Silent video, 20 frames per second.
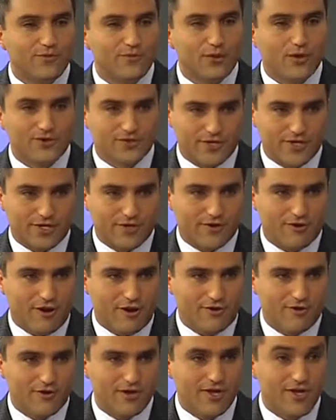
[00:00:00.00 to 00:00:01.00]
porcelain
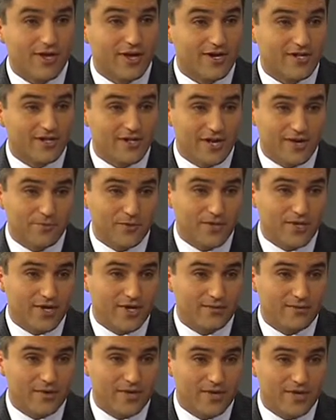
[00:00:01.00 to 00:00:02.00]
crown, and it can be
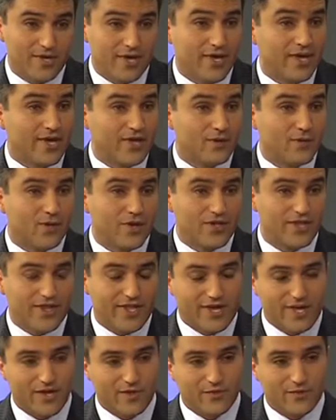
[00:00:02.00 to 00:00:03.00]
done in one
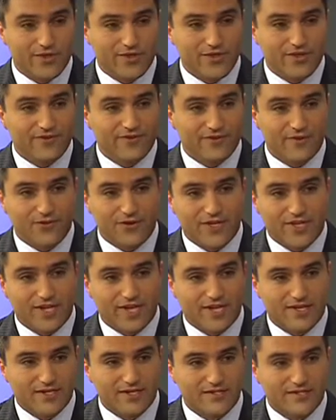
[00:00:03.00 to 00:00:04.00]
day with E4D
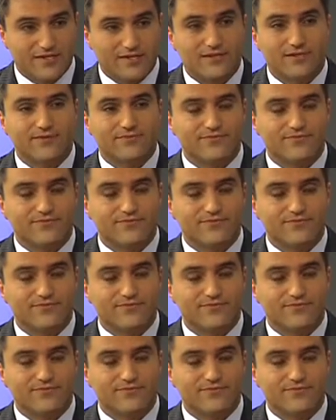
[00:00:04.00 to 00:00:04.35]
Dentist System.